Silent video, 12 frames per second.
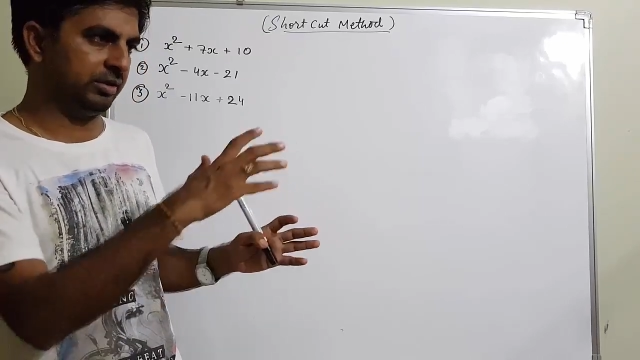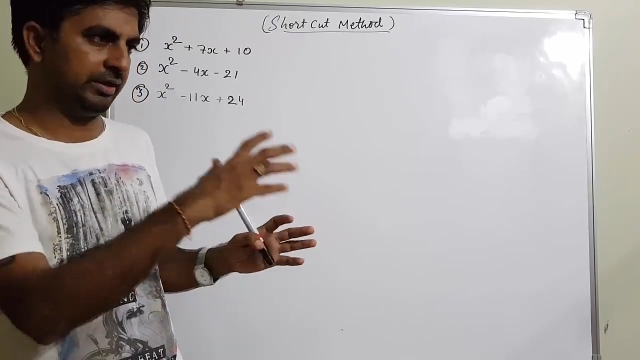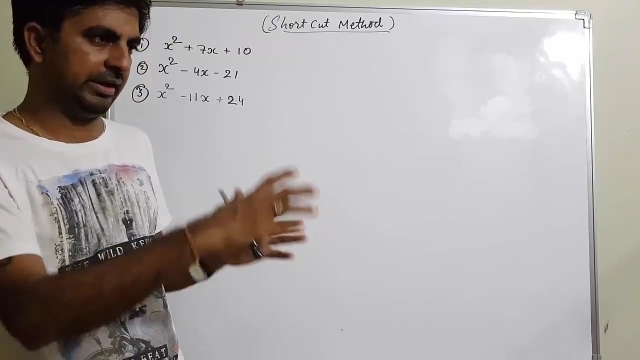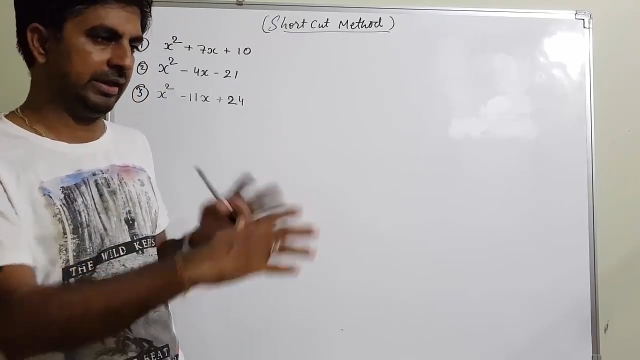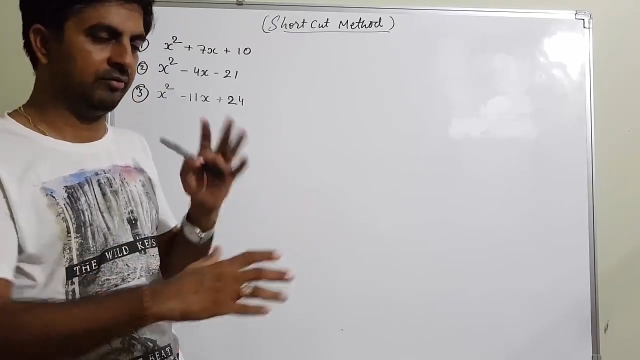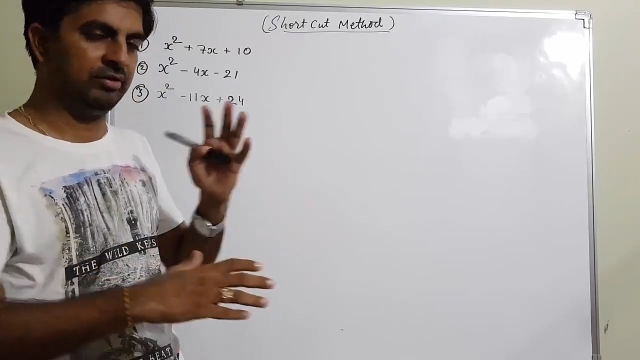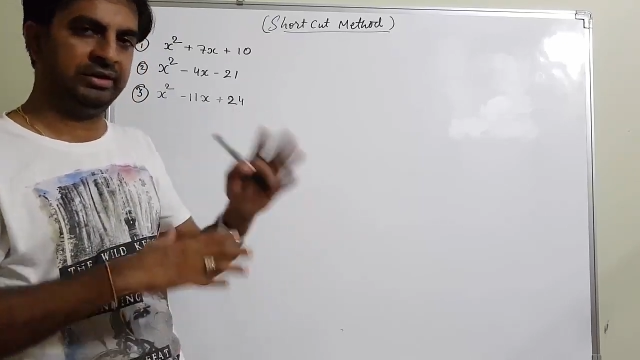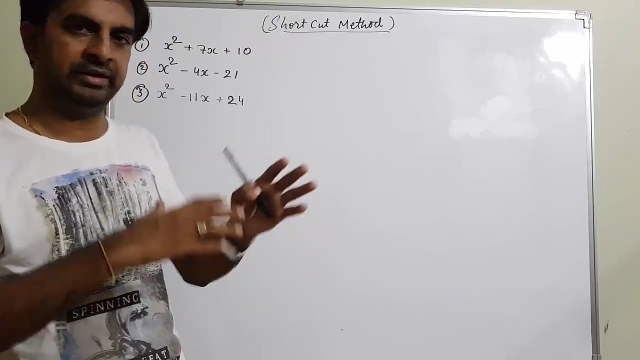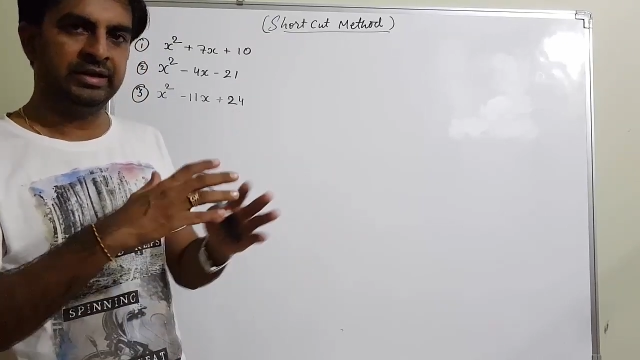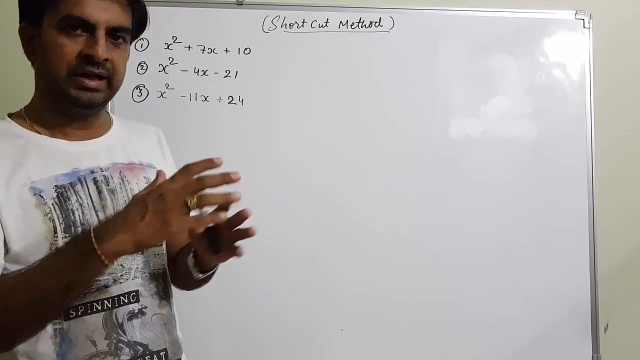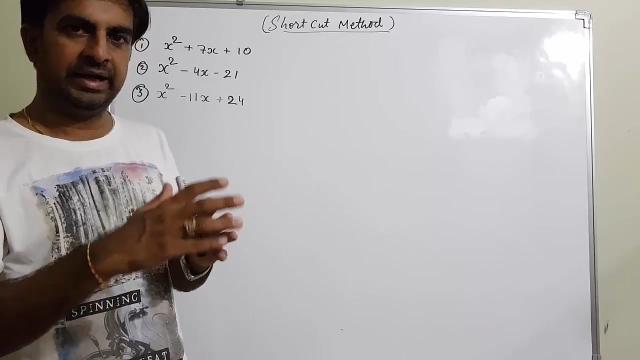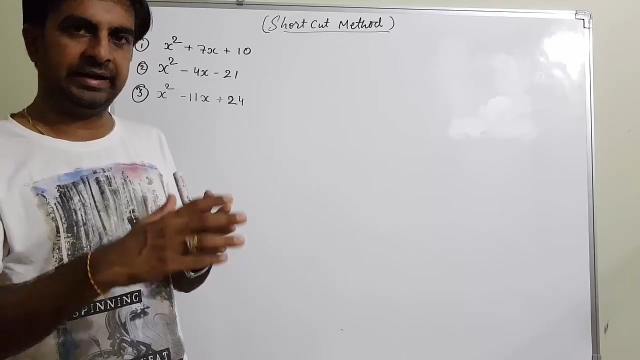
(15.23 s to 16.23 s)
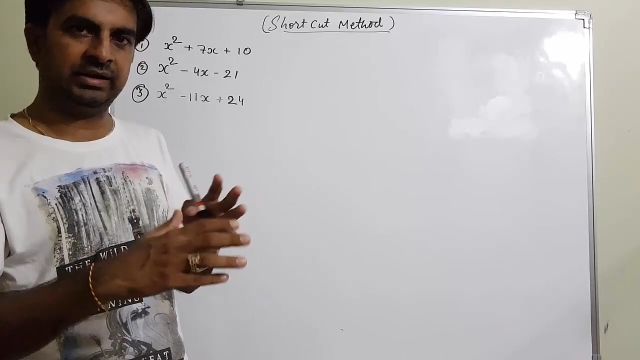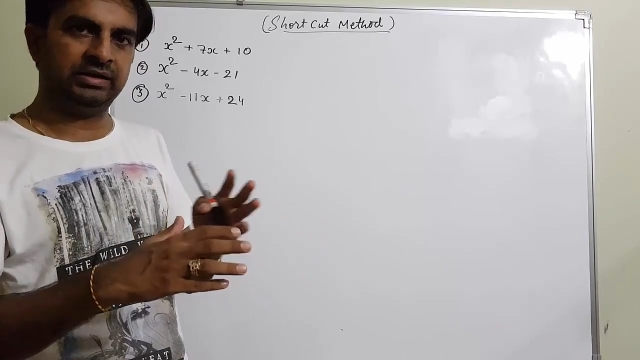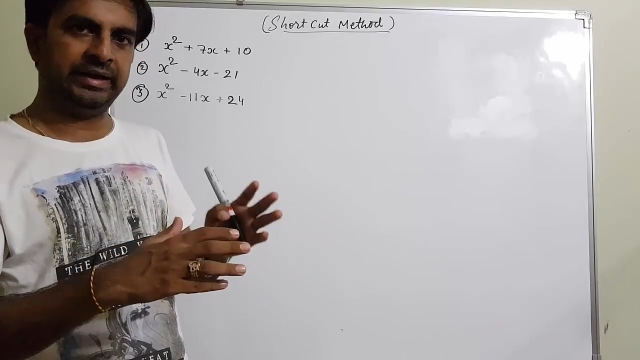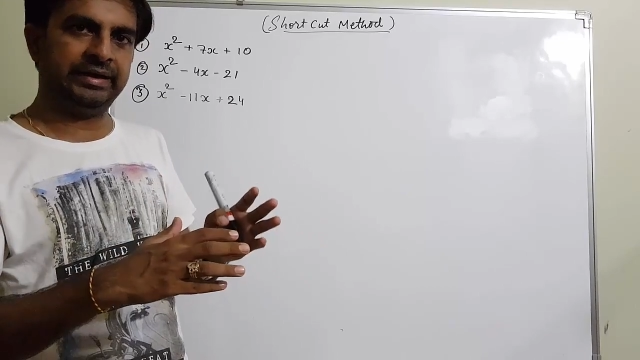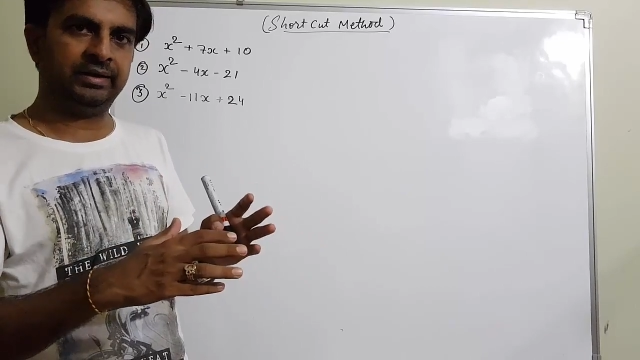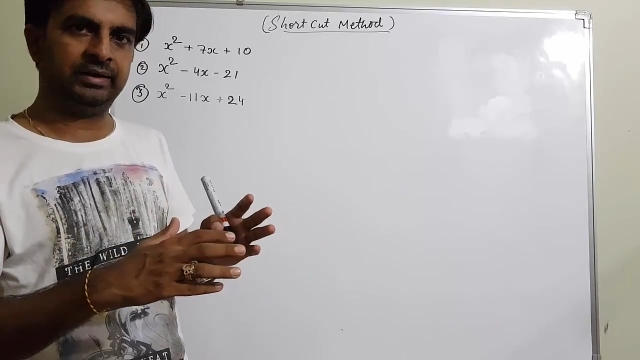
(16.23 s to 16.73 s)
and I can
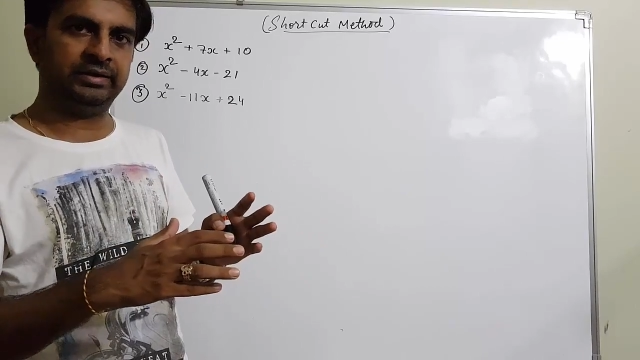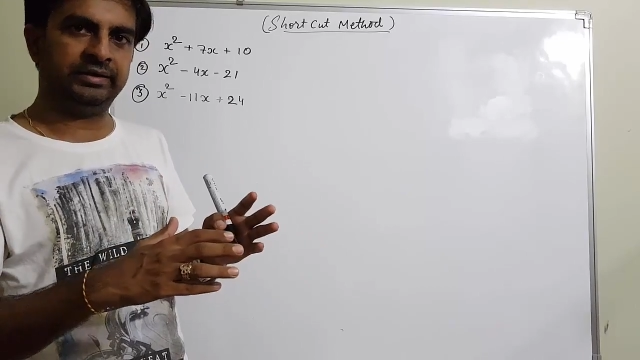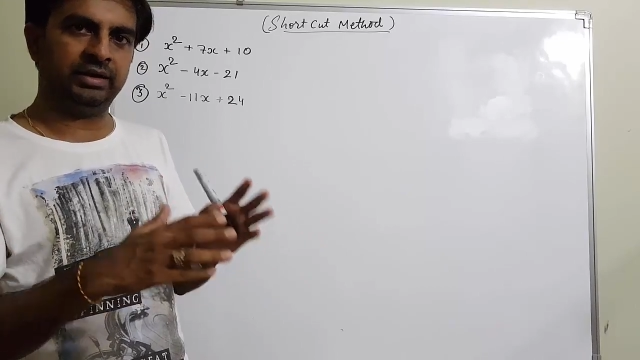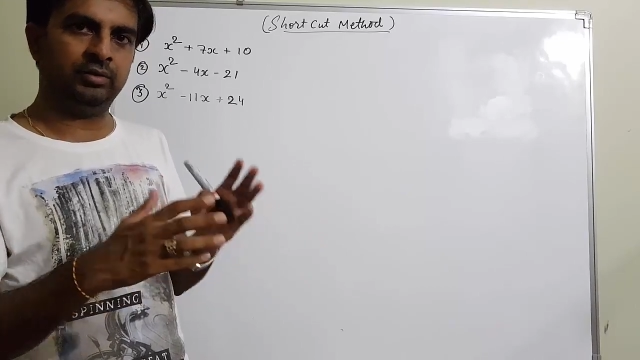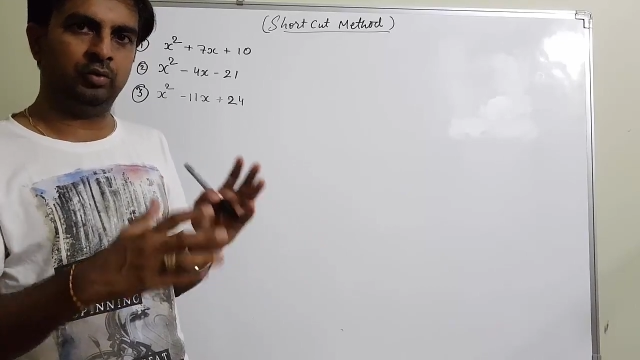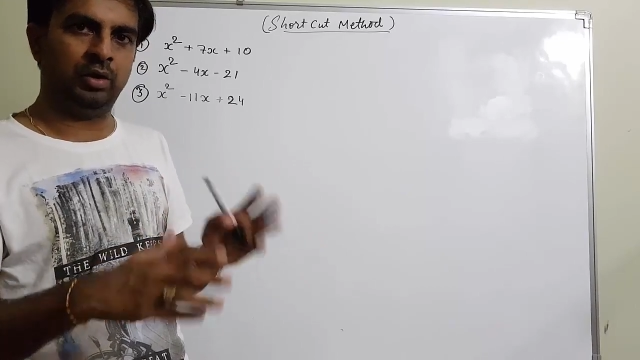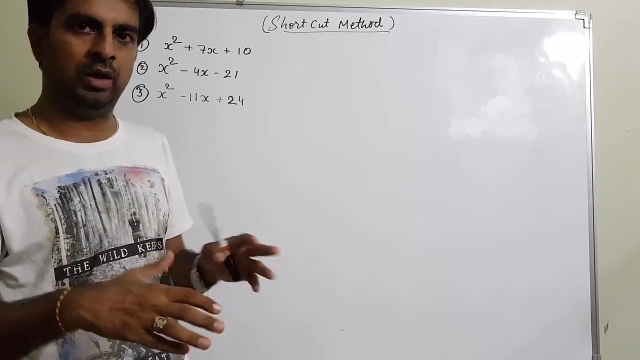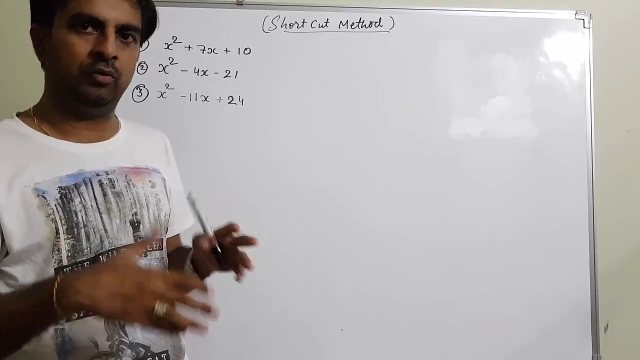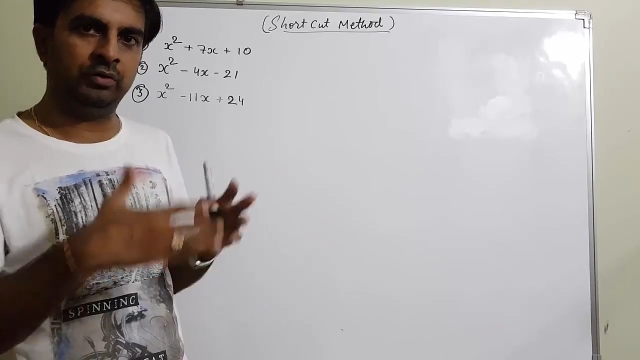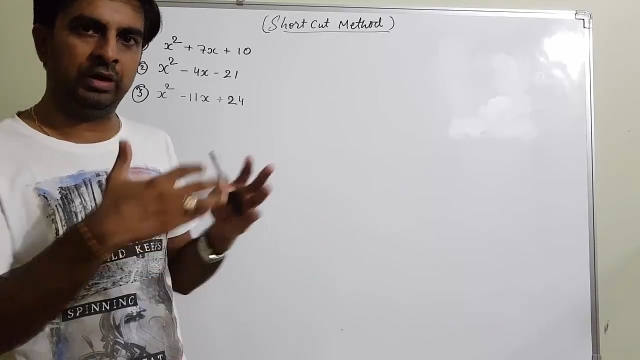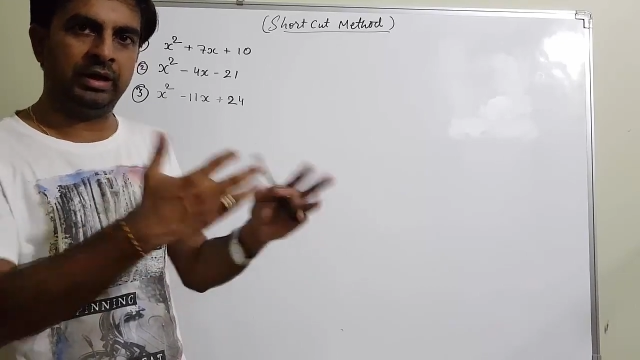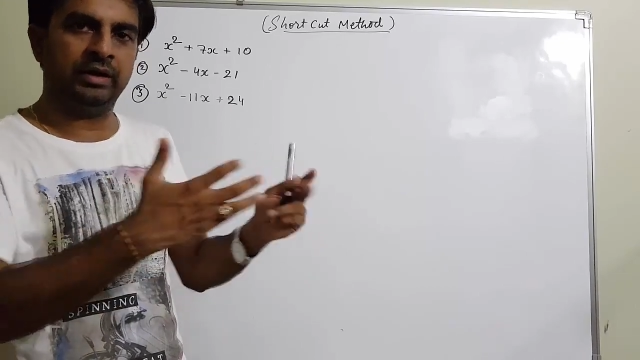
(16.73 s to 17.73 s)
directly tell you how